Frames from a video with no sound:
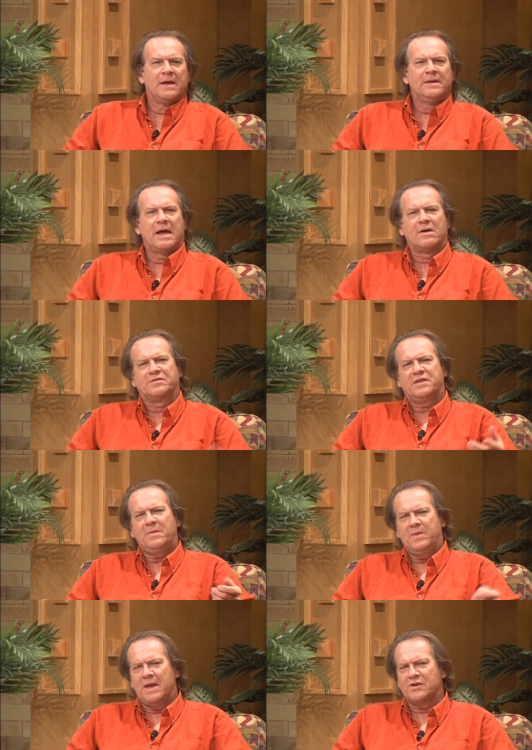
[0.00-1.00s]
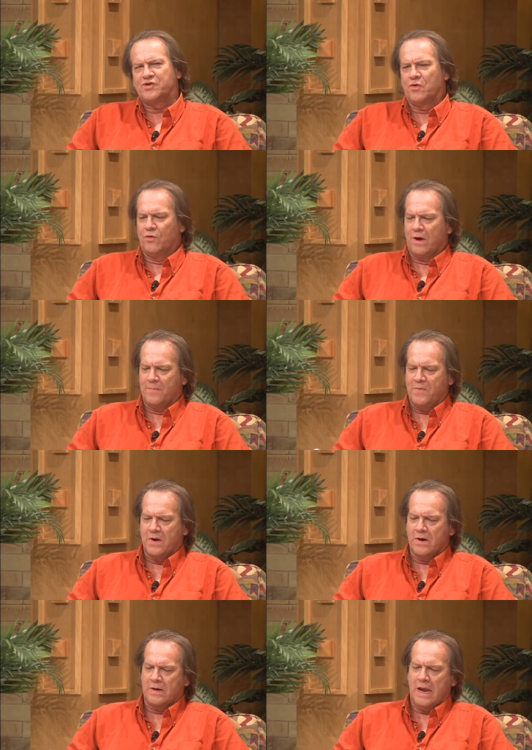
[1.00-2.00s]
Now, CPS showed up
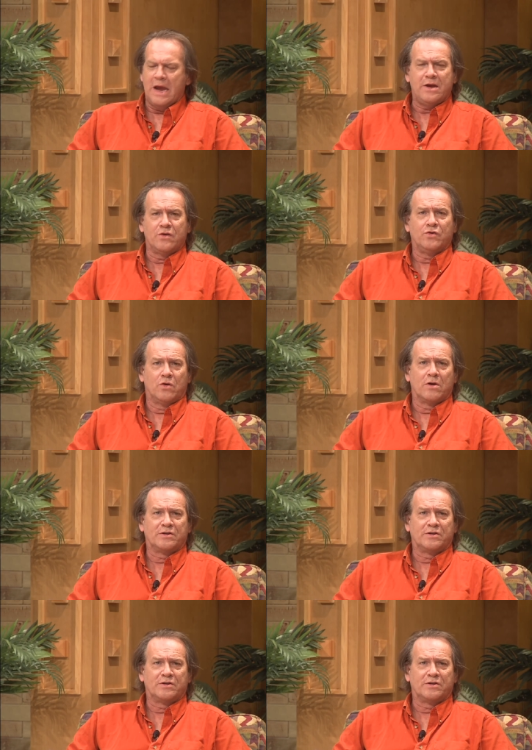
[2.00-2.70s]
here at your door